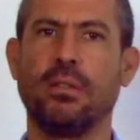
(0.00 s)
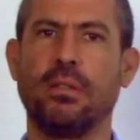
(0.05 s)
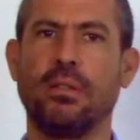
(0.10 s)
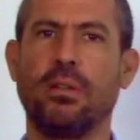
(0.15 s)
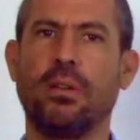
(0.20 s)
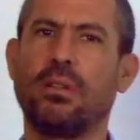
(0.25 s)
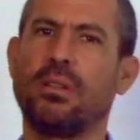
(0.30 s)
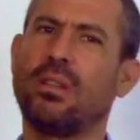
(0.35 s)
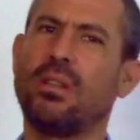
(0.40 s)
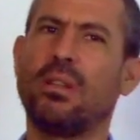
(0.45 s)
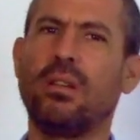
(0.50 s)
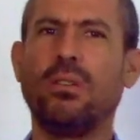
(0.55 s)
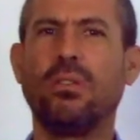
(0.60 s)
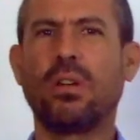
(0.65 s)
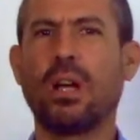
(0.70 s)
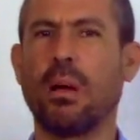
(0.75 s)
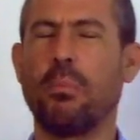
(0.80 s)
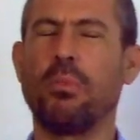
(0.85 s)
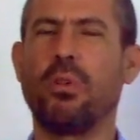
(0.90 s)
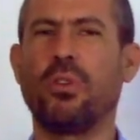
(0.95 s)
Not,
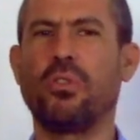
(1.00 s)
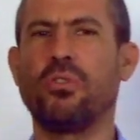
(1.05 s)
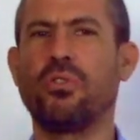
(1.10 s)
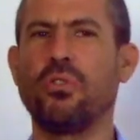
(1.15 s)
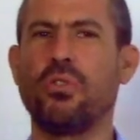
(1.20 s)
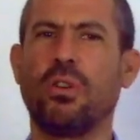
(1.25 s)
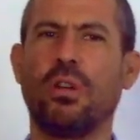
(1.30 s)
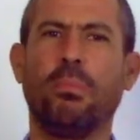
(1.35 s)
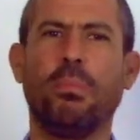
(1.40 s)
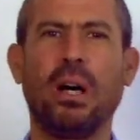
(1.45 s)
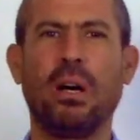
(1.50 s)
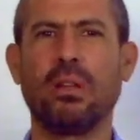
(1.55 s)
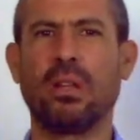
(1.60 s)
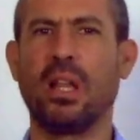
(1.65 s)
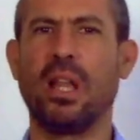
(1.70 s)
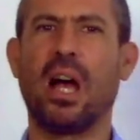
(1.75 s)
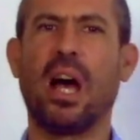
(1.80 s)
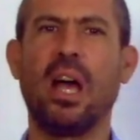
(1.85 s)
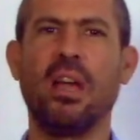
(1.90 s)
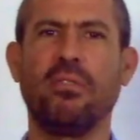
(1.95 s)
look, I'm not sure about
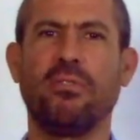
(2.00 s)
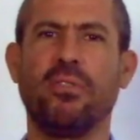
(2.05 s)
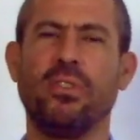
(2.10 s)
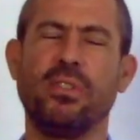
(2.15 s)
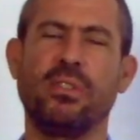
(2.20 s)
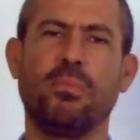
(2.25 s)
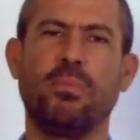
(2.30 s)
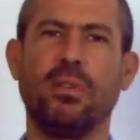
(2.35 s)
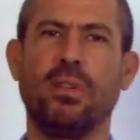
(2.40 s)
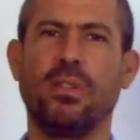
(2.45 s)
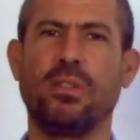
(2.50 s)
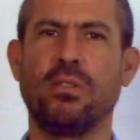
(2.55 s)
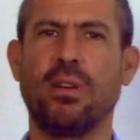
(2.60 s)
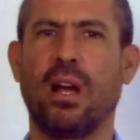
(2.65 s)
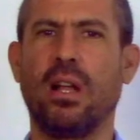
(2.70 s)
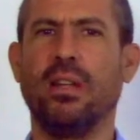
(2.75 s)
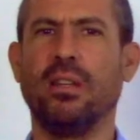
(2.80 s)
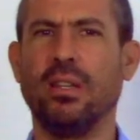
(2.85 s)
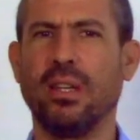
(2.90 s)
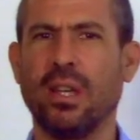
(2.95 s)
life and
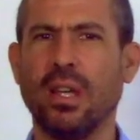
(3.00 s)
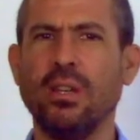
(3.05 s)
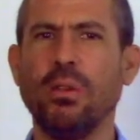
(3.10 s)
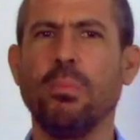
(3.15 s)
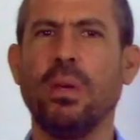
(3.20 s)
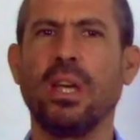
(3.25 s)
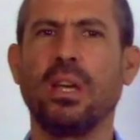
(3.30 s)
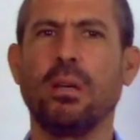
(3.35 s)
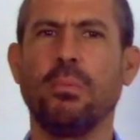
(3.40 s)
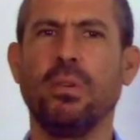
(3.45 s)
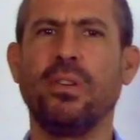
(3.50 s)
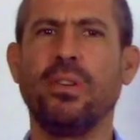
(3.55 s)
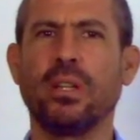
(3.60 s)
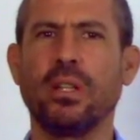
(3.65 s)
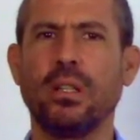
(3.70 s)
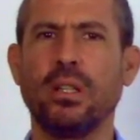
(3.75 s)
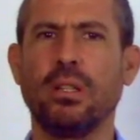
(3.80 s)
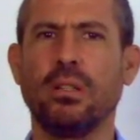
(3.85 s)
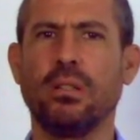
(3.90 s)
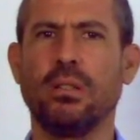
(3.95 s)
spirituality. Can you make a
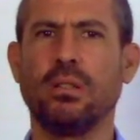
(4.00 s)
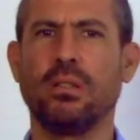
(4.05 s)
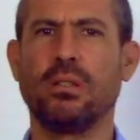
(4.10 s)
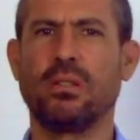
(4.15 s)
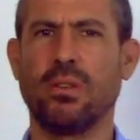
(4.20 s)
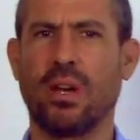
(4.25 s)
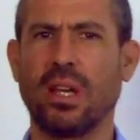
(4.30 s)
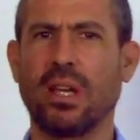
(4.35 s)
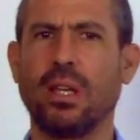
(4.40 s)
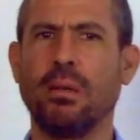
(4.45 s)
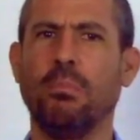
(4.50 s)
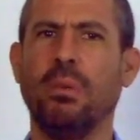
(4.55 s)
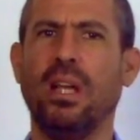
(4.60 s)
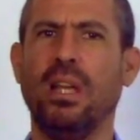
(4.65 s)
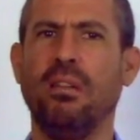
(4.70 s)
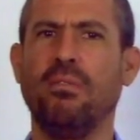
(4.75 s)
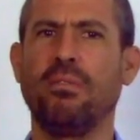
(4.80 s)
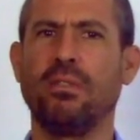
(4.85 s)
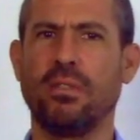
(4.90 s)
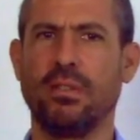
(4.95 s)
miracle so I can
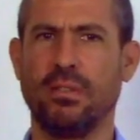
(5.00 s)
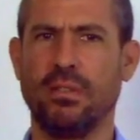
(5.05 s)
believe?